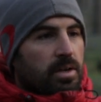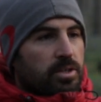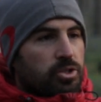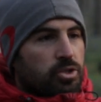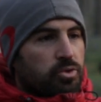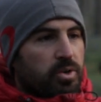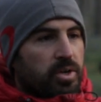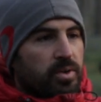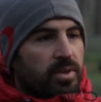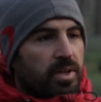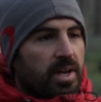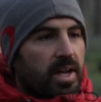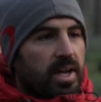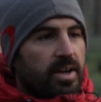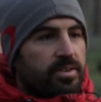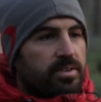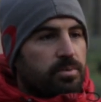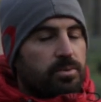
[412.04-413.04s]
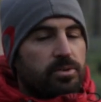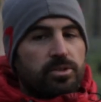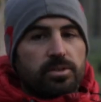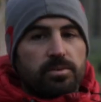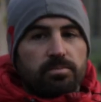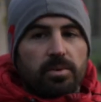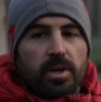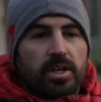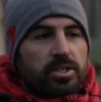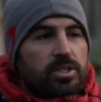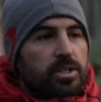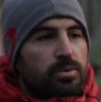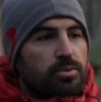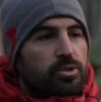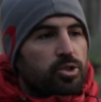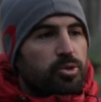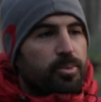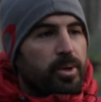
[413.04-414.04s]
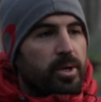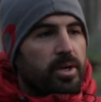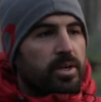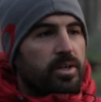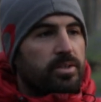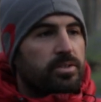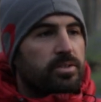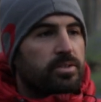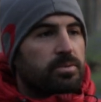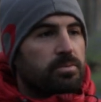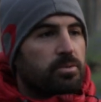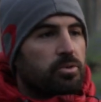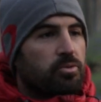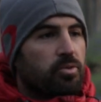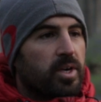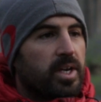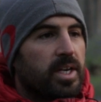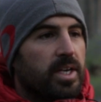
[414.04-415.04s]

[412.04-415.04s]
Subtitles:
a tree on the left with some nice little spurs, some